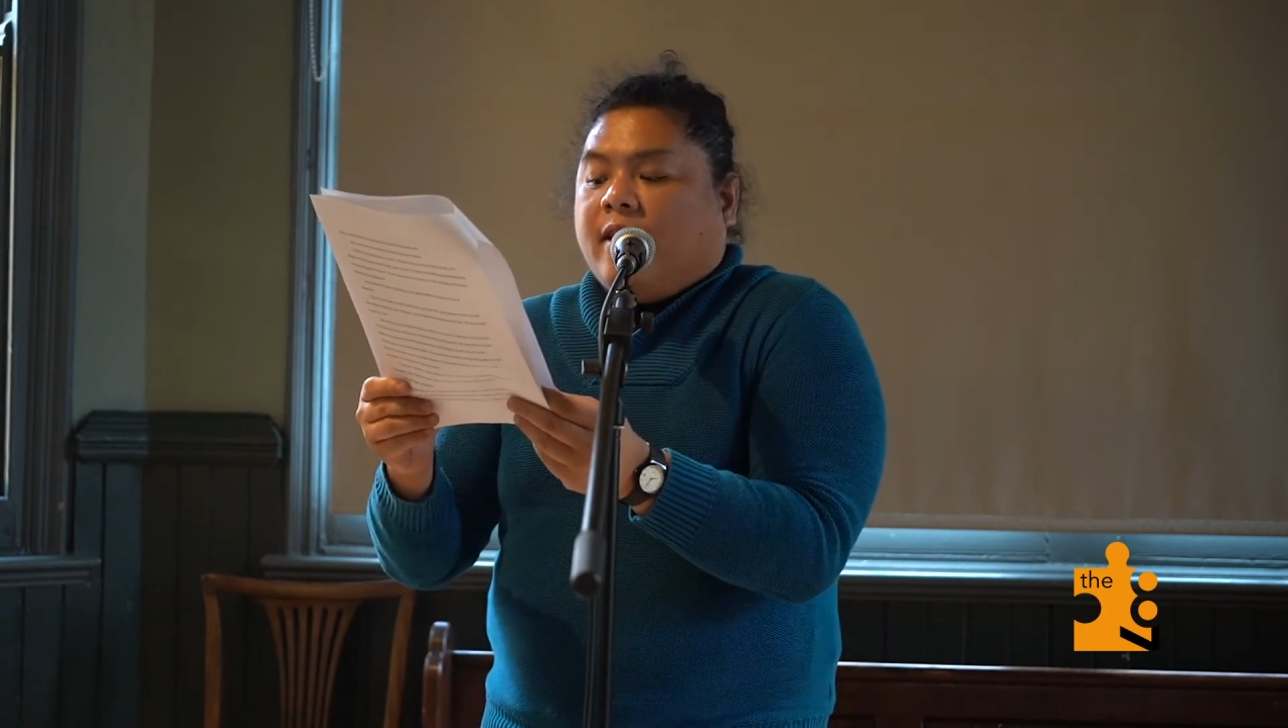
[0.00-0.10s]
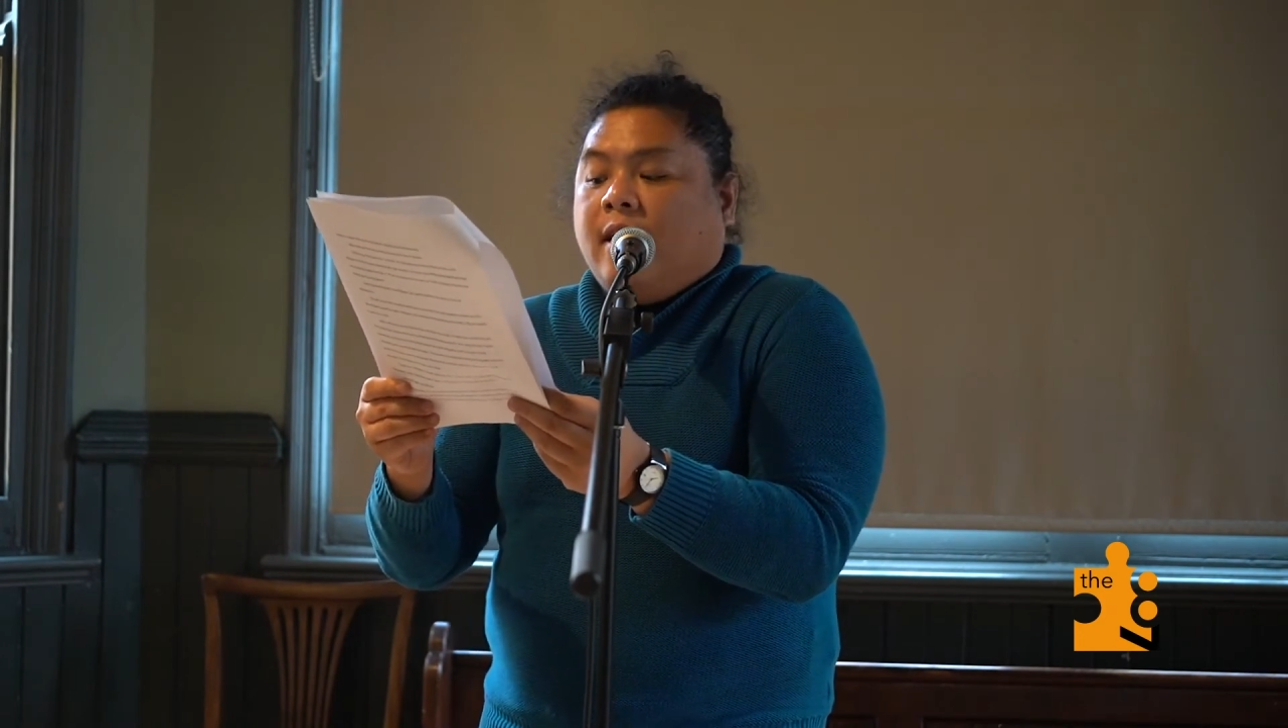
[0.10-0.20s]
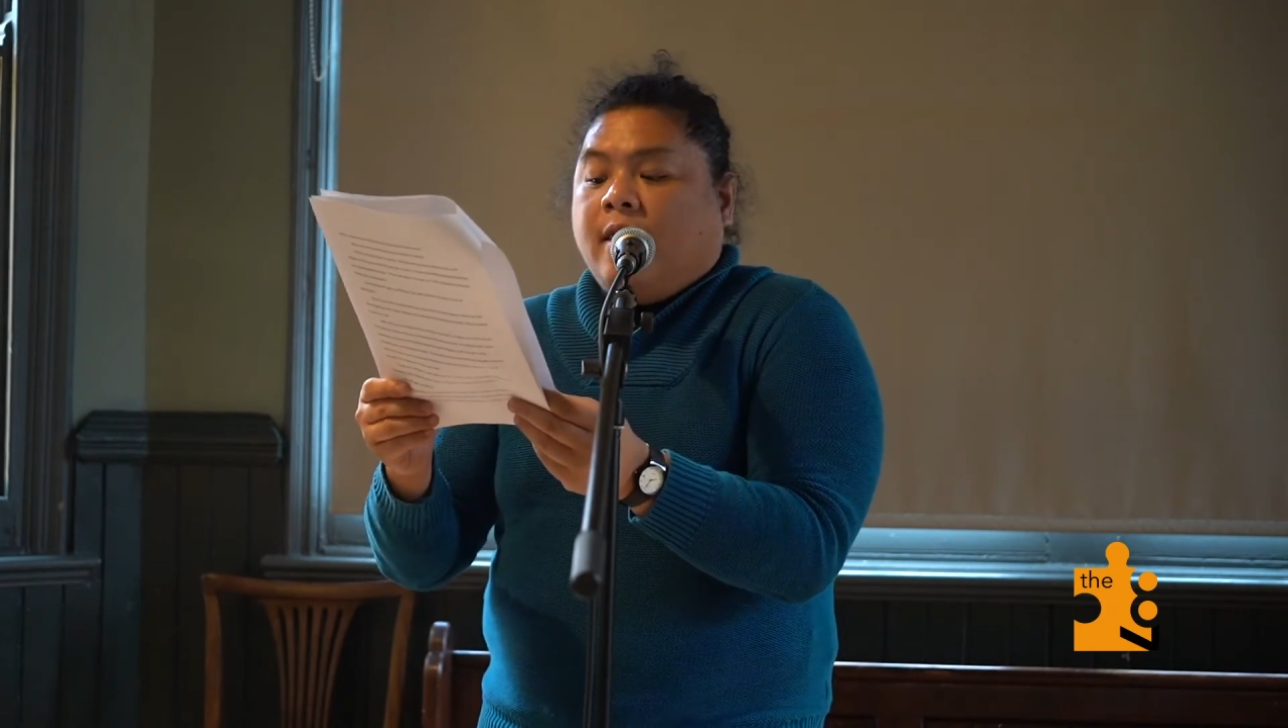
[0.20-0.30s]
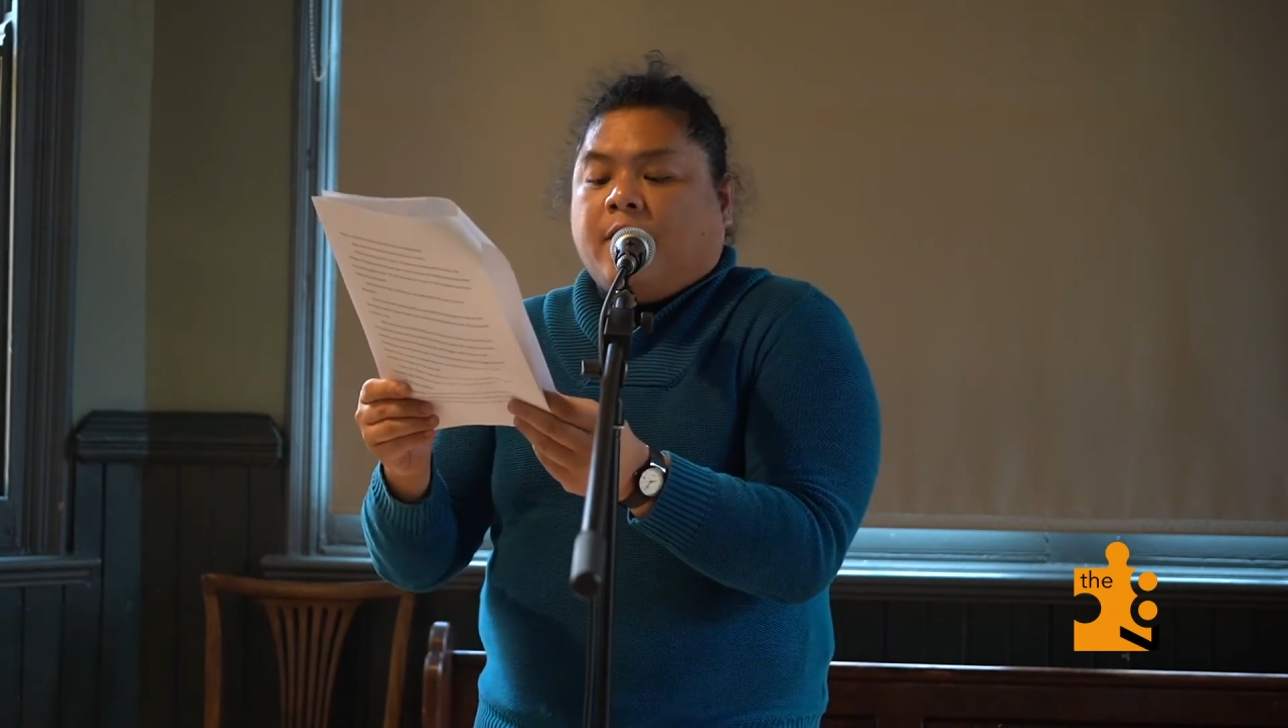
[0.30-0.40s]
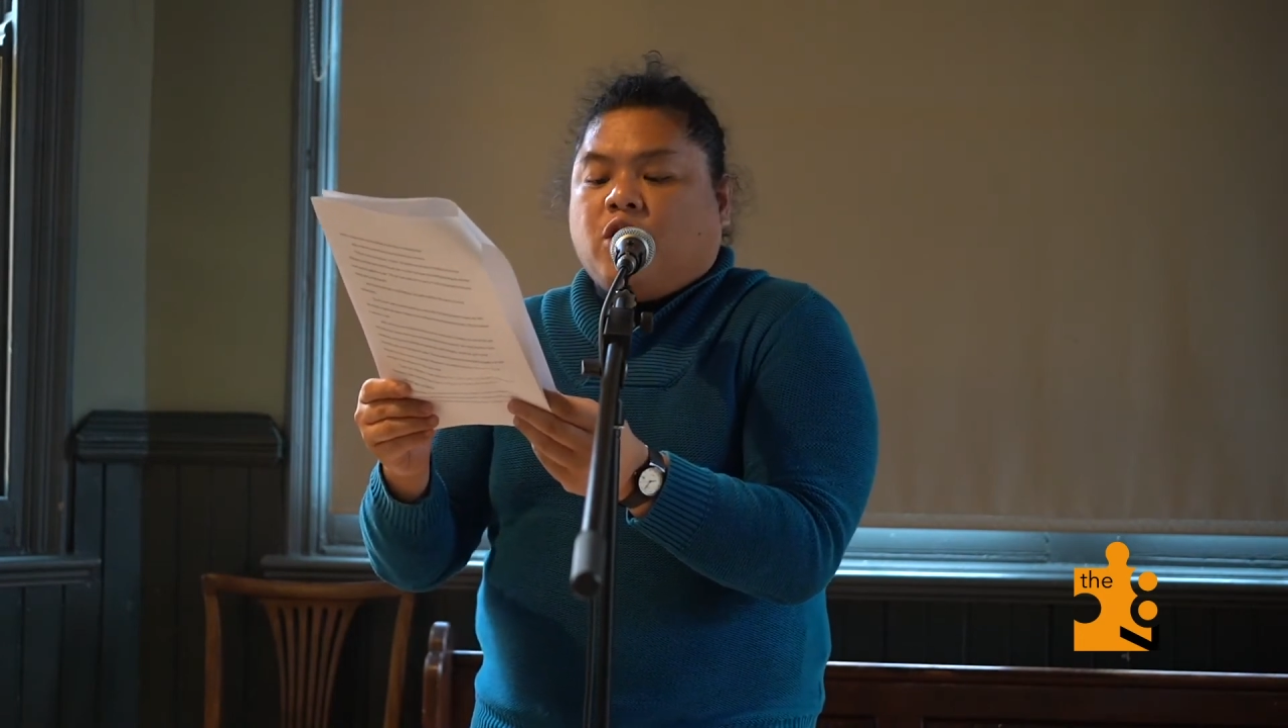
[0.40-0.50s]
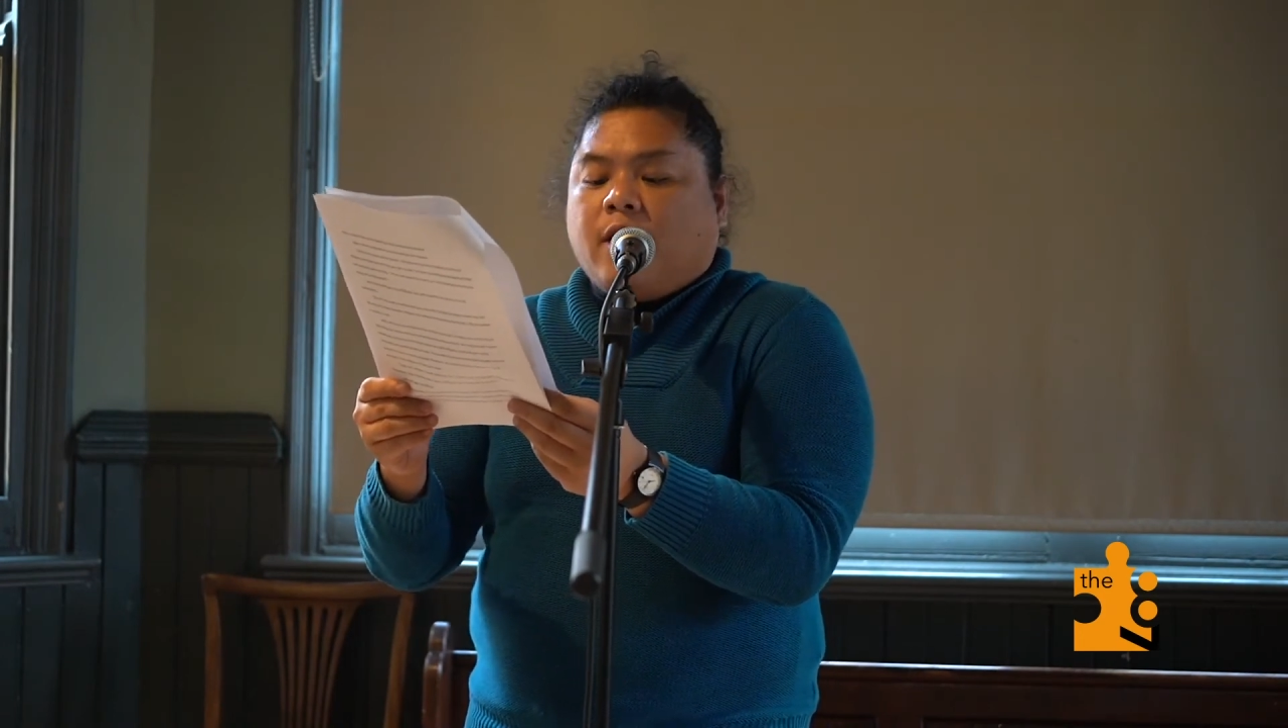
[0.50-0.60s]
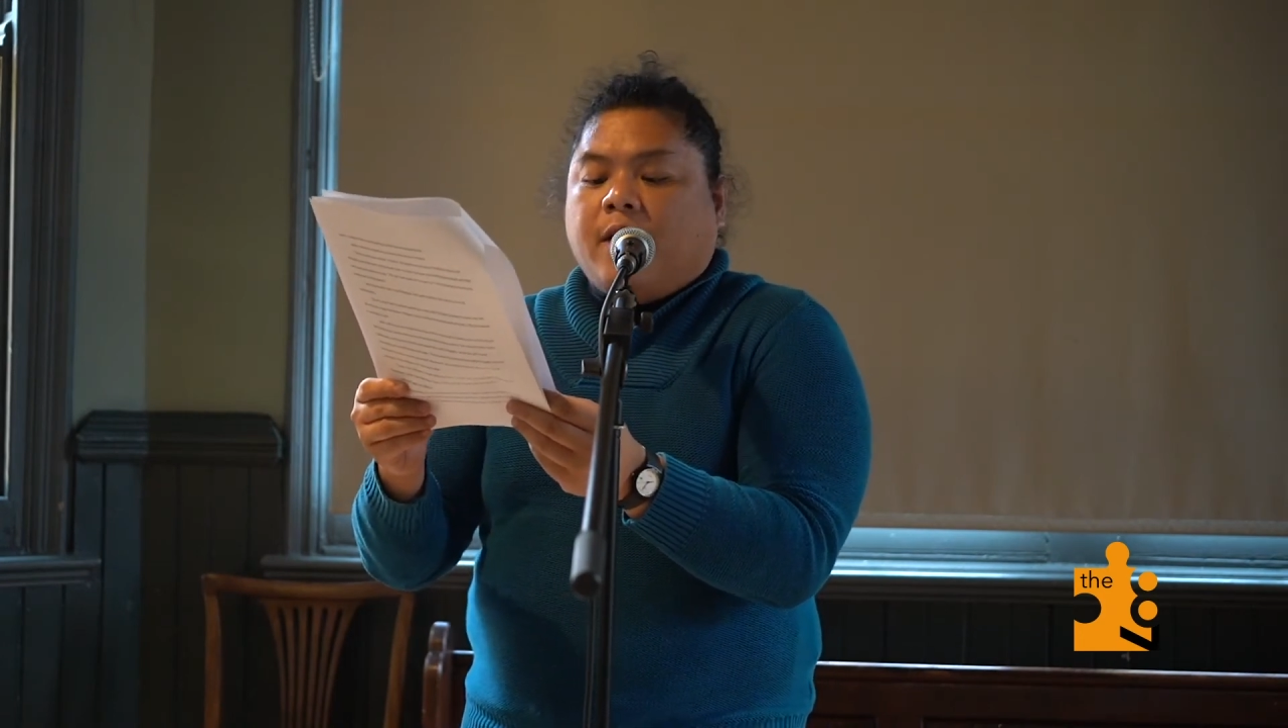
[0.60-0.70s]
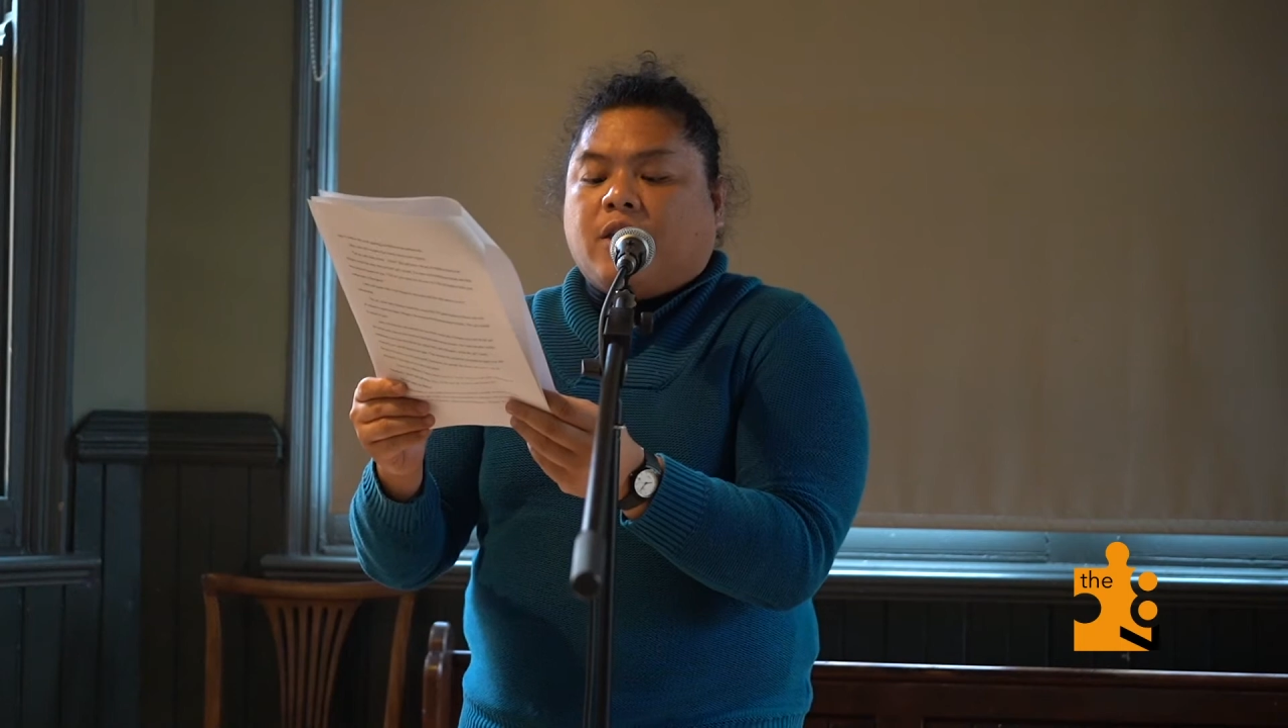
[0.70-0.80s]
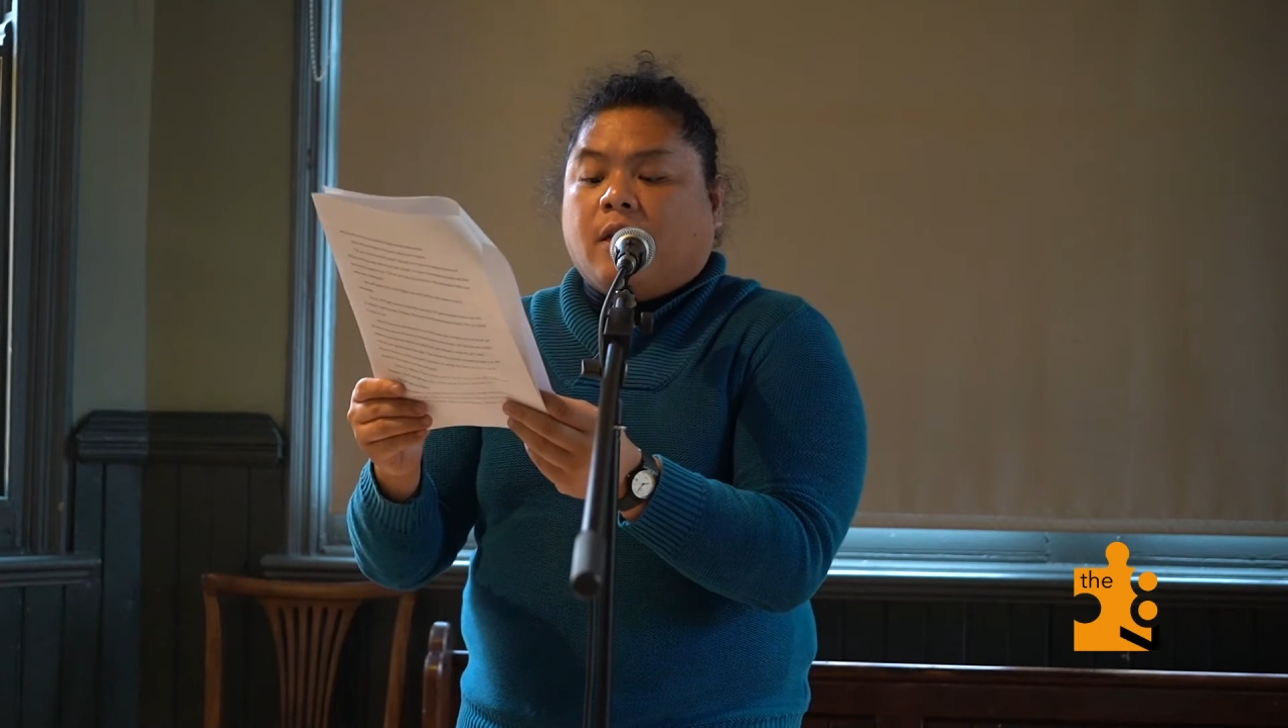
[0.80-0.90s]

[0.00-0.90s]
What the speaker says: I did not change